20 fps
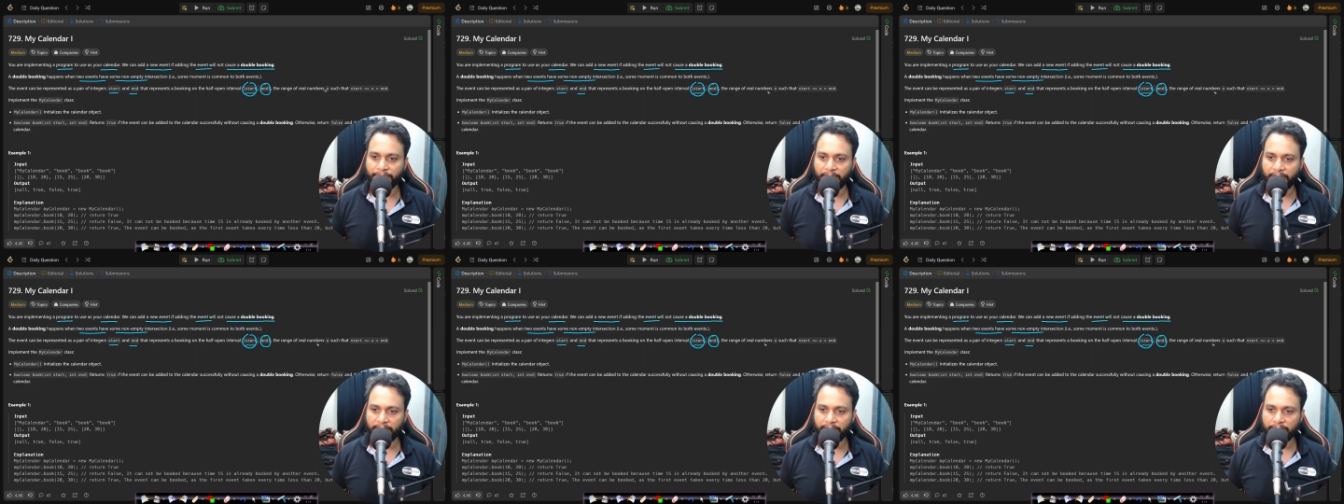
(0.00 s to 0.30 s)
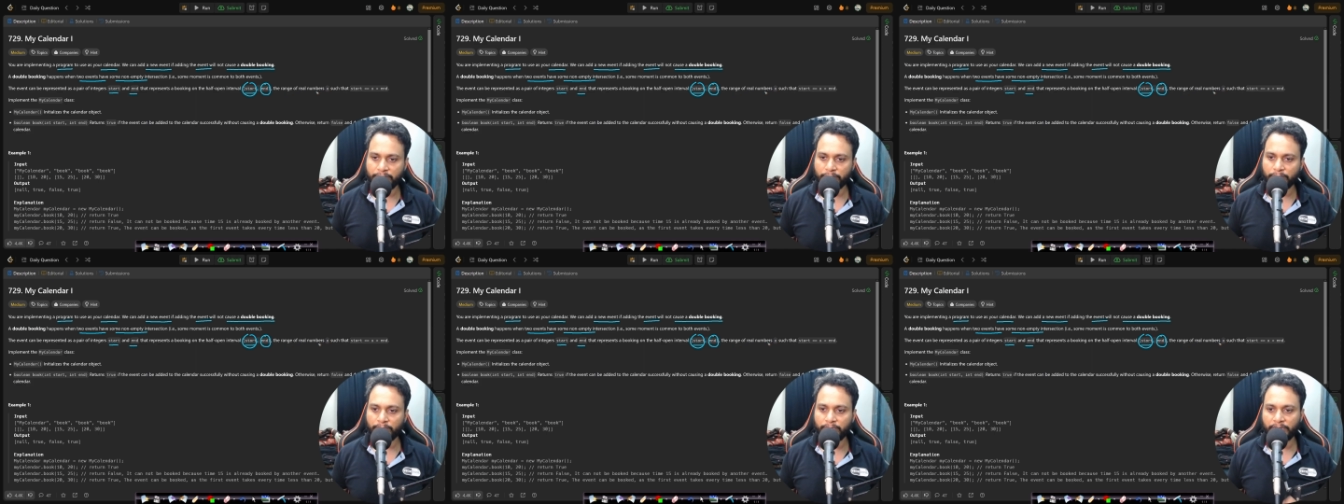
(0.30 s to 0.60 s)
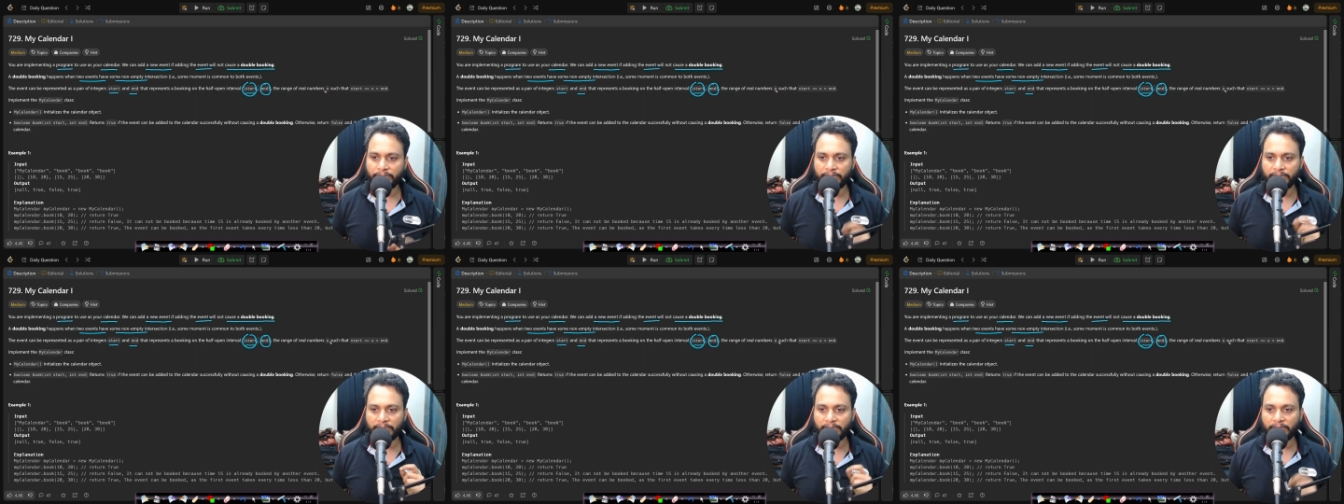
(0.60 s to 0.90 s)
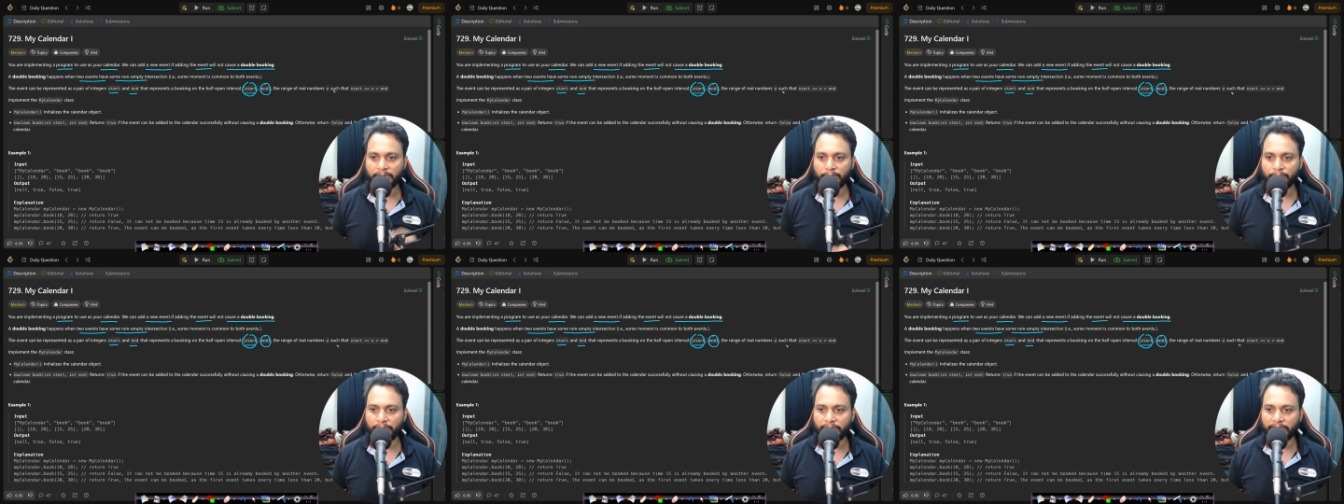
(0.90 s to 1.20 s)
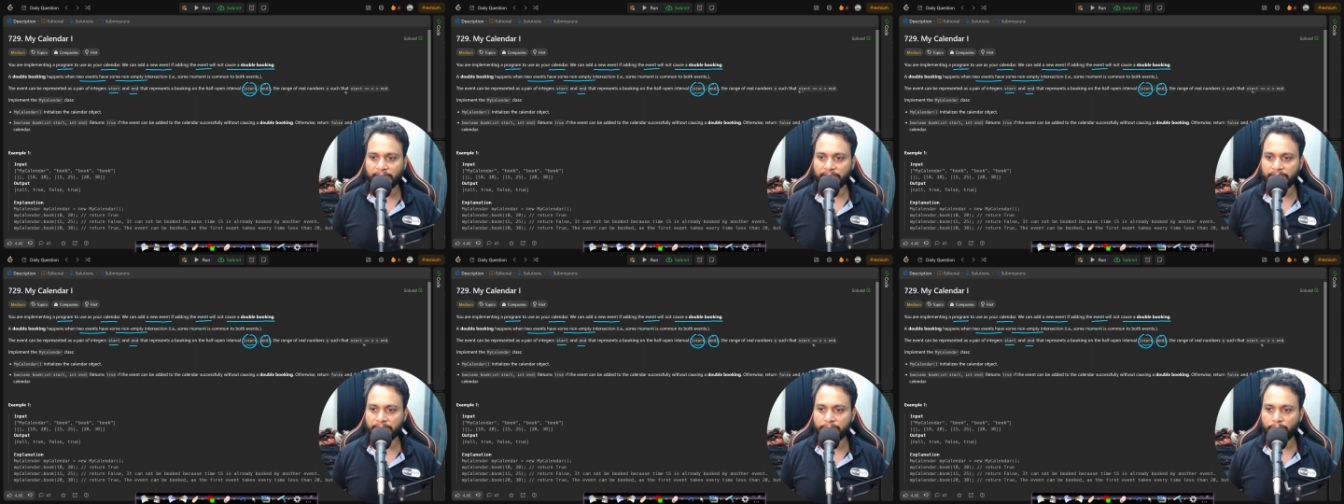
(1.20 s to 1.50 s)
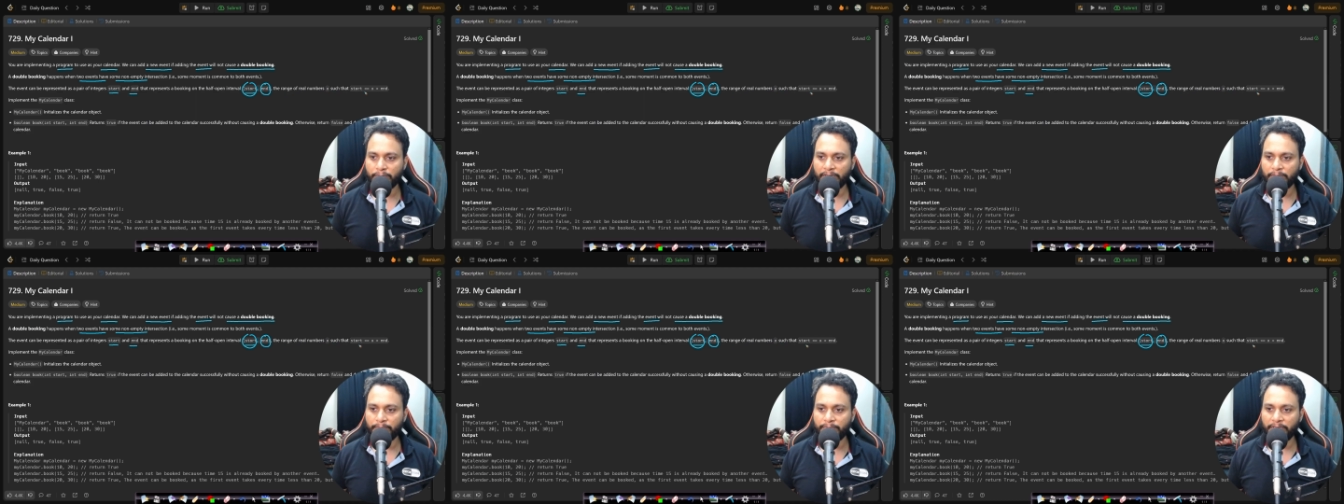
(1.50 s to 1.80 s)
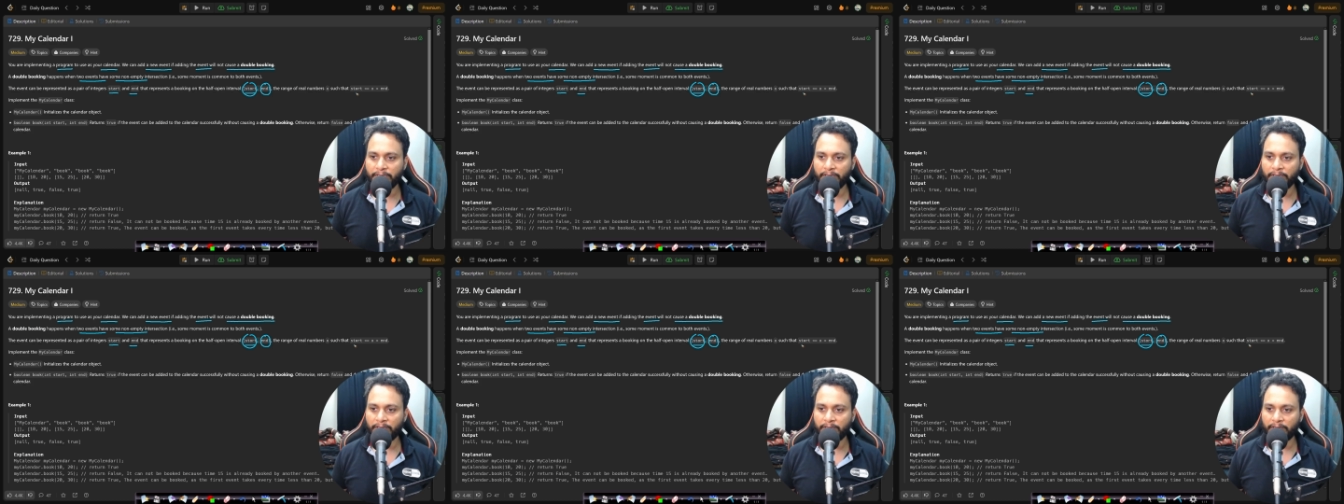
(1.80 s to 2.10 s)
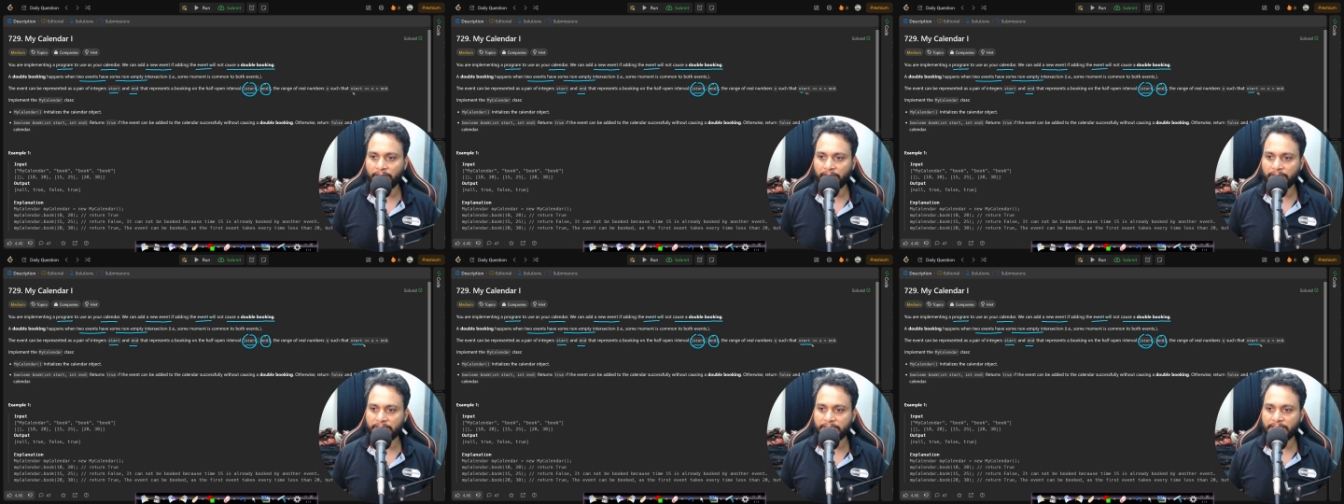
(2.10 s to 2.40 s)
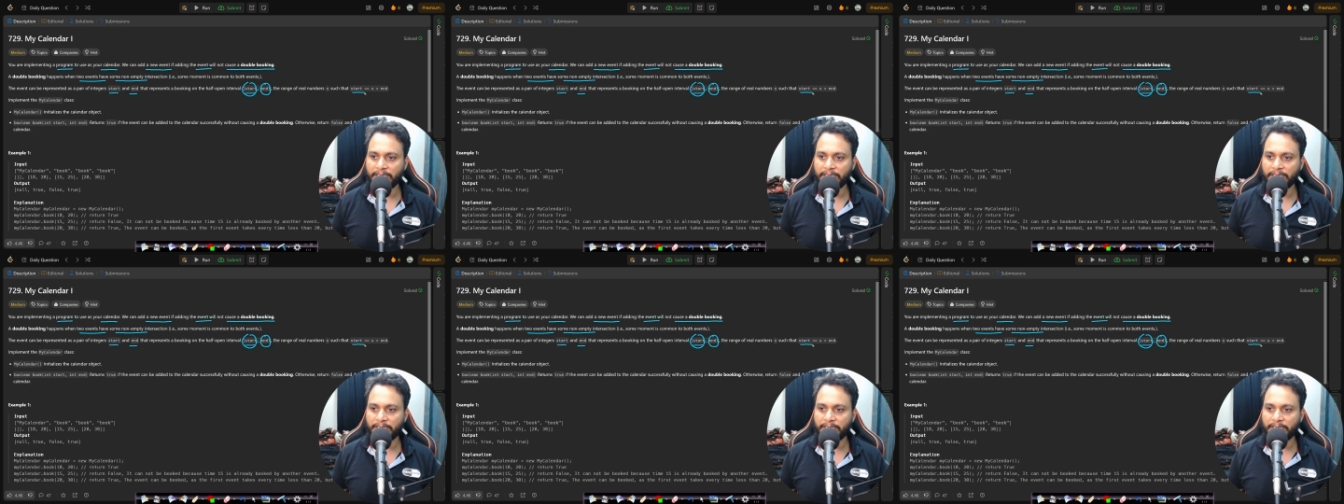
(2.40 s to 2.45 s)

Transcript: the range of the real number x will be uh,